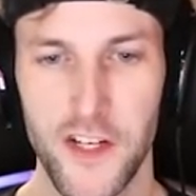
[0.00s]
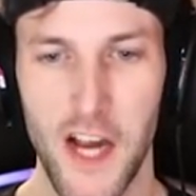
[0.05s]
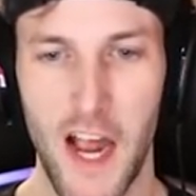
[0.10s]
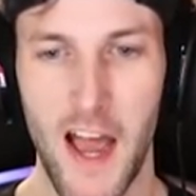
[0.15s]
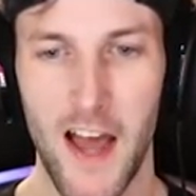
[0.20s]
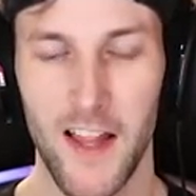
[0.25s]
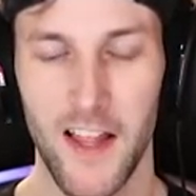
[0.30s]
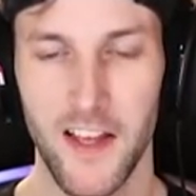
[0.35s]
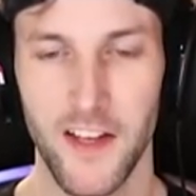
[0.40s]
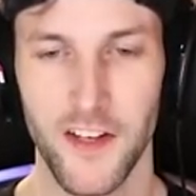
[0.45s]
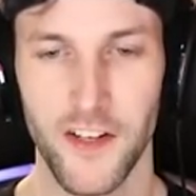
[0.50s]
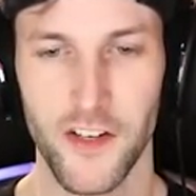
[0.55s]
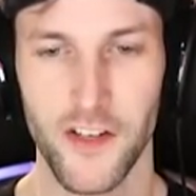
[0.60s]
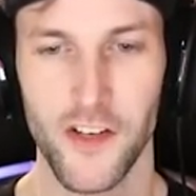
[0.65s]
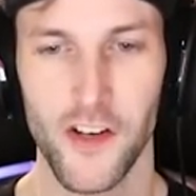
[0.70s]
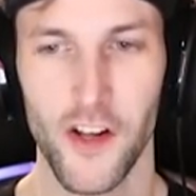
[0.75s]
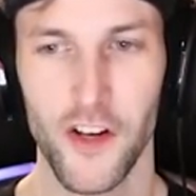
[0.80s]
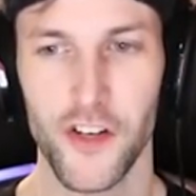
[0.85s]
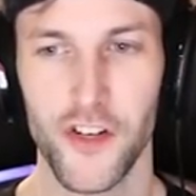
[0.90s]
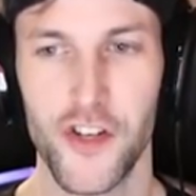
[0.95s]
challenge.
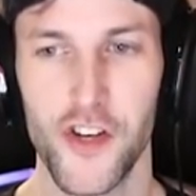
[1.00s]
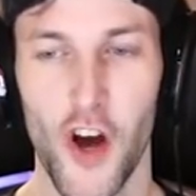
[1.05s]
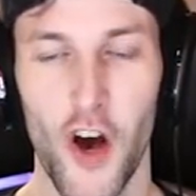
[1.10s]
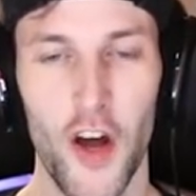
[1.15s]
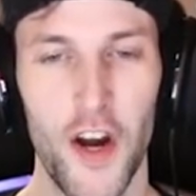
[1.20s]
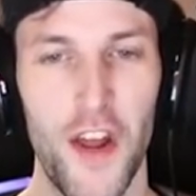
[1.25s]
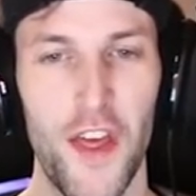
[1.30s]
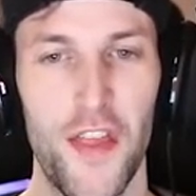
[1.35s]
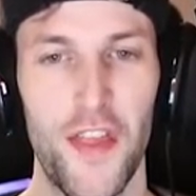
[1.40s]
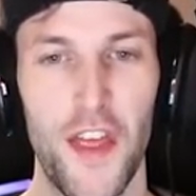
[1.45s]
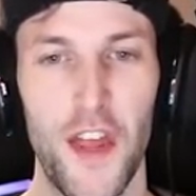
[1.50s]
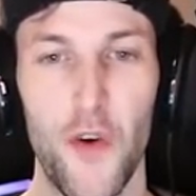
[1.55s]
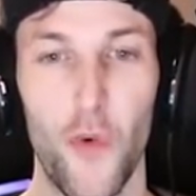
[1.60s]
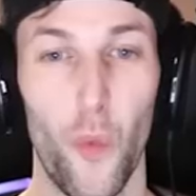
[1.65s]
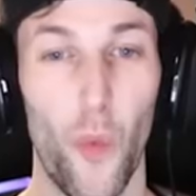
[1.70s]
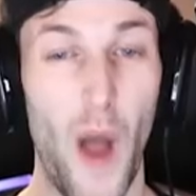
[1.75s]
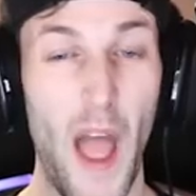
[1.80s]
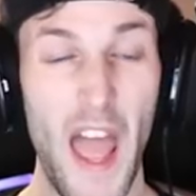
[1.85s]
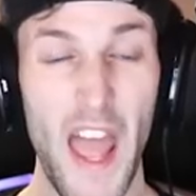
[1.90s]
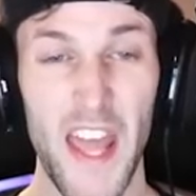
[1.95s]
Jonathan
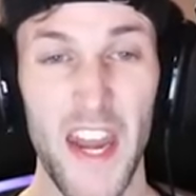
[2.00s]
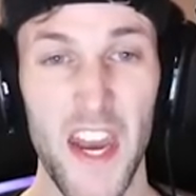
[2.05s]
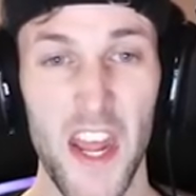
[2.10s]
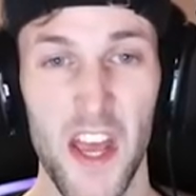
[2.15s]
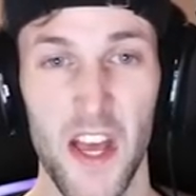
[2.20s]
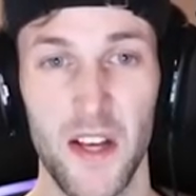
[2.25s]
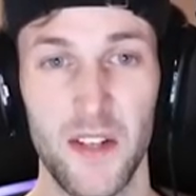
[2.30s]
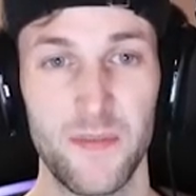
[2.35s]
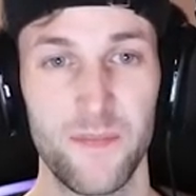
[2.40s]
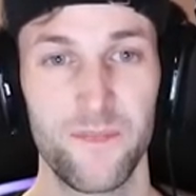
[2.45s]
Wed?